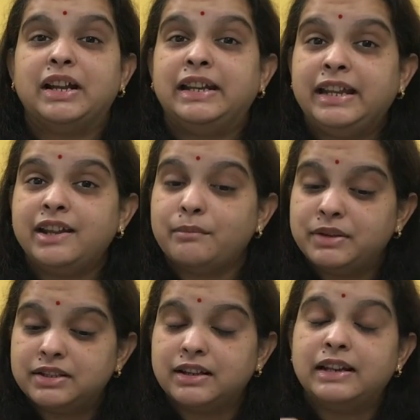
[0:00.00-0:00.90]
Linea
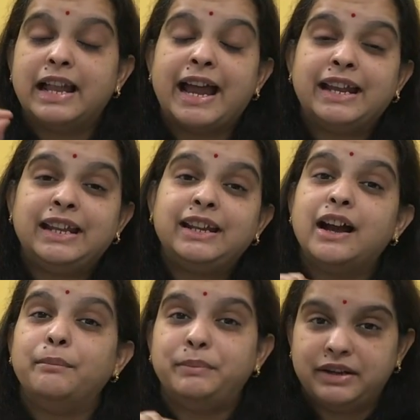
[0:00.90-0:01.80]
means a lining
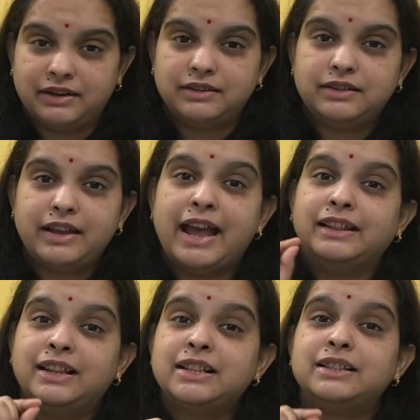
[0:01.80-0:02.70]
appearance,
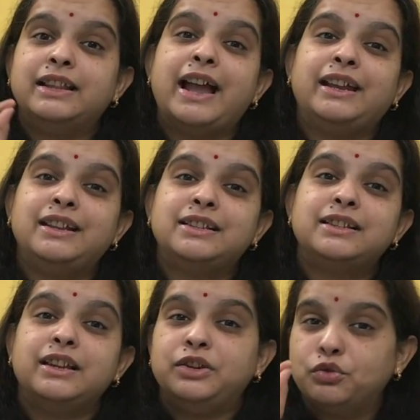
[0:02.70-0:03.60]
and this line
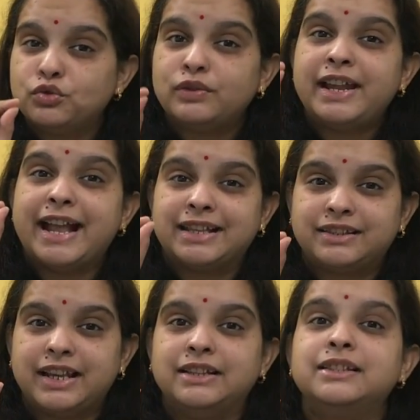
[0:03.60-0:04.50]
is usually
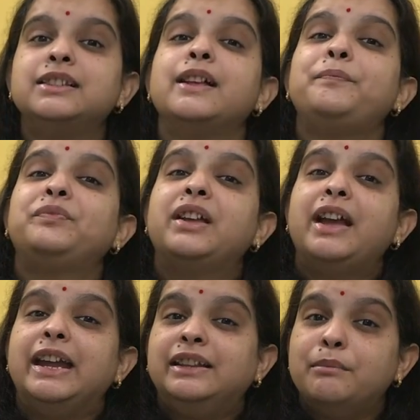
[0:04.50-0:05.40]
extends
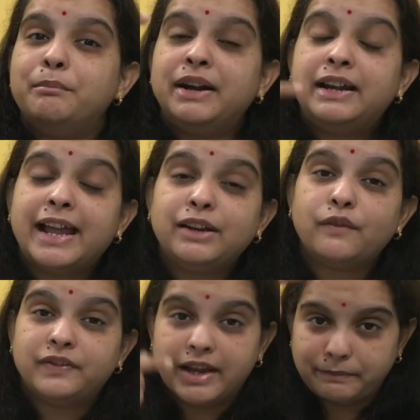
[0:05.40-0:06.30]
in the midline
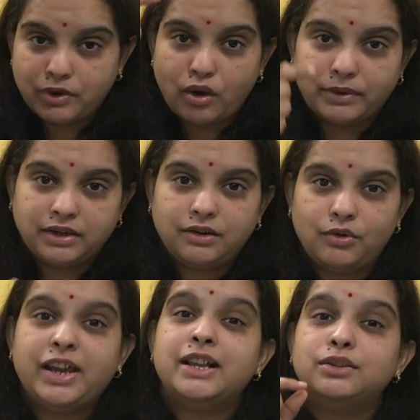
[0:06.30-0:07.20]
of the abdomen.
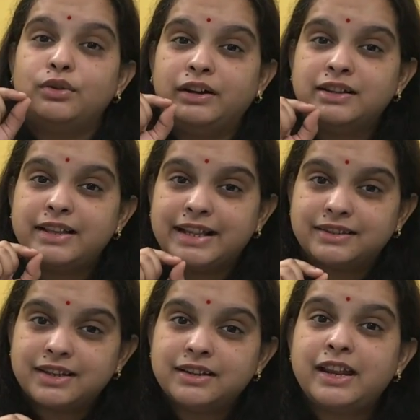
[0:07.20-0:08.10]
Okay, so it is
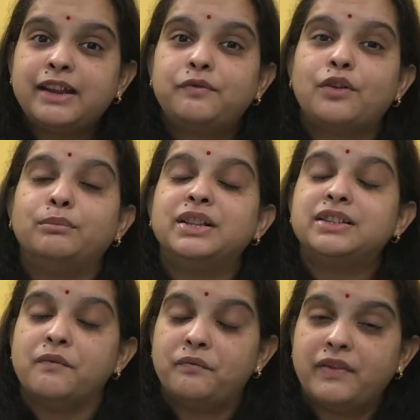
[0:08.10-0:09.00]
extending from the
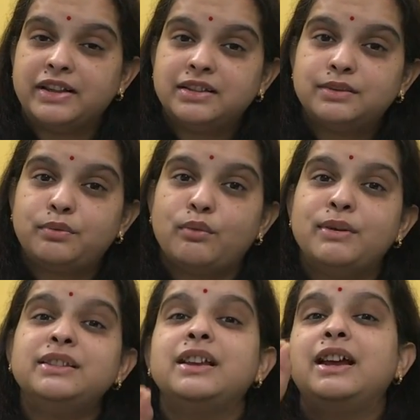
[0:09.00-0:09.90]
symphysis
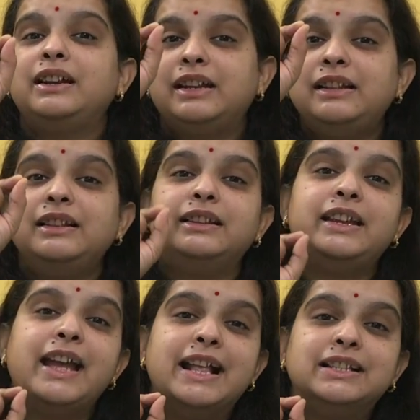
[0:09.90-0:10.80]
pubis till
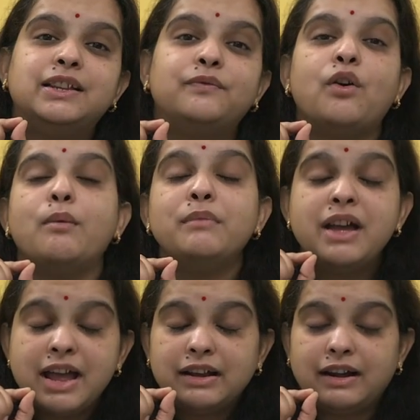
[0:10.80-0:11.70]
the ensiform
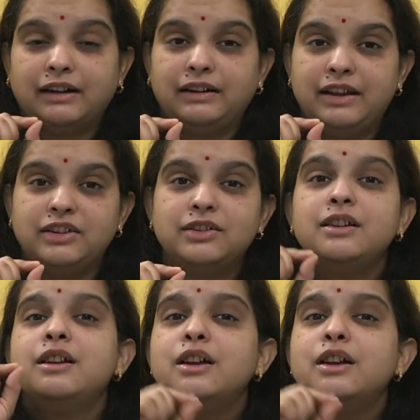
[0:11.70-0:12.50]
cartilage.